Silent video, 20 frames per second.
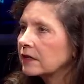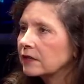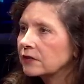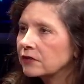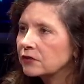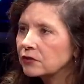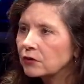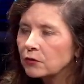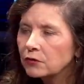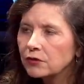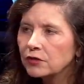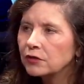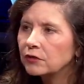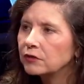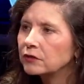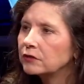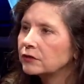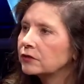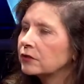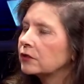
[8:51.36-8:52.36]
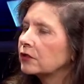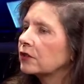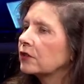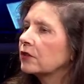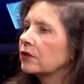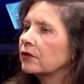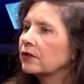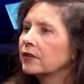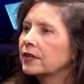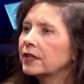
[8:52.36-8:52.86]
social
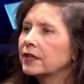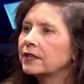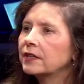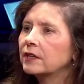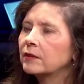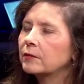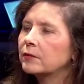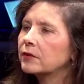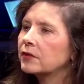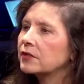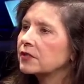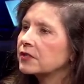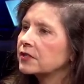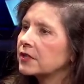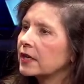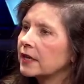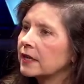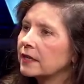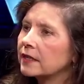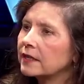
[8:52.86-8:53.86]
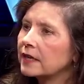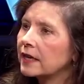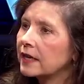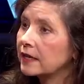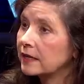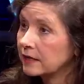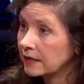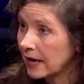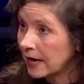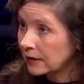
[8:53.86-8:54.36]
security numbers,
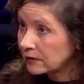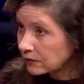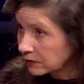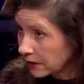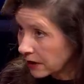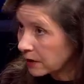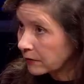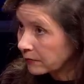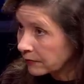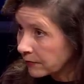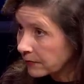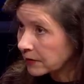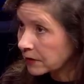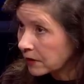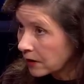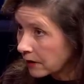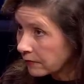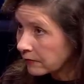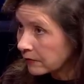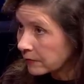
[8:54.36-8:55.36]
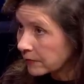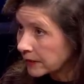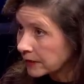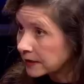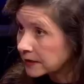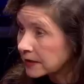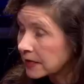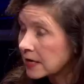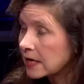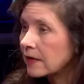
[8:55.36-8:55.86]
and actually help from the
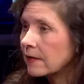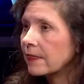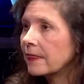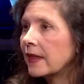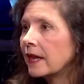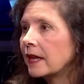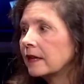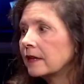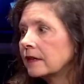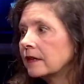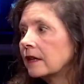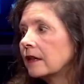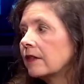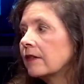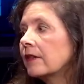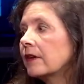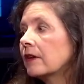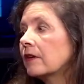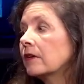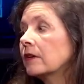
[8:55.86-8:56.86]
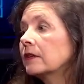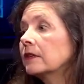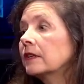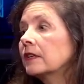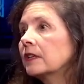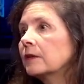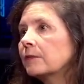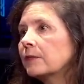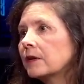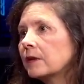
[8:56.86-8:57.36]
government, then they're a
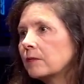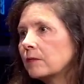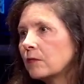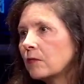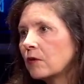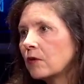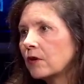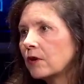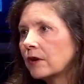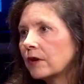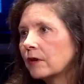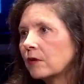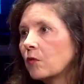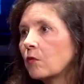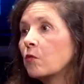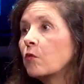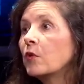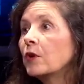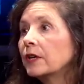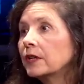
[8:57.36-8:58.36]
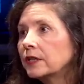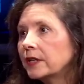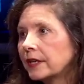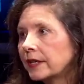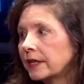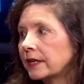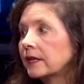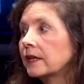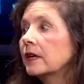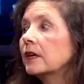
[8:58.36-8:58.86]
little bit more
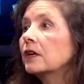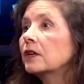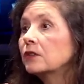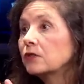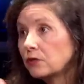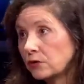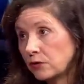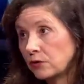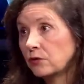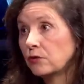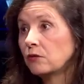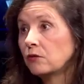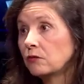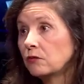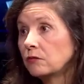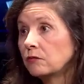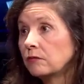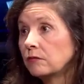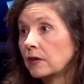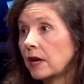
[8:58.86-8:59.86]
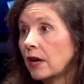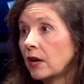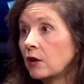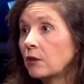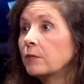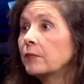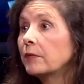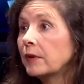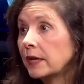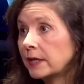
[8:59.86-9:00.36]
willing to
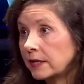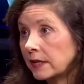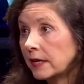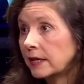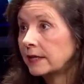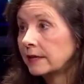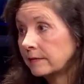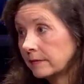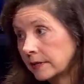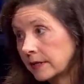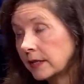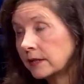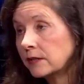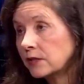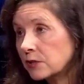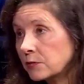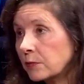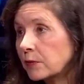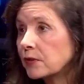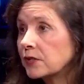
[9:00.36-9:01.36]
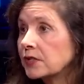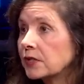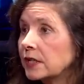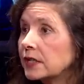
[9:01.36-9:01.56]
help and get this person